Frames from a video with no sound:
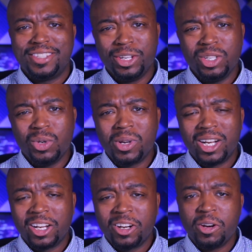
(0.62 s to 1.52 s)
So you want
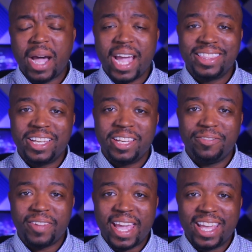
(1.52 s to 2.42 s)
to learn
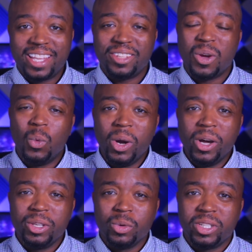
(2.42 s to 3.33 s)
Python fast.
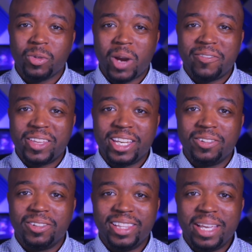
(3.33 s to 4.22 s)
Well, you reached the right
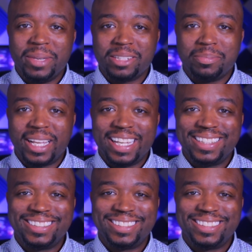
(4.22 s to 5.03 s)
video. Let me explain.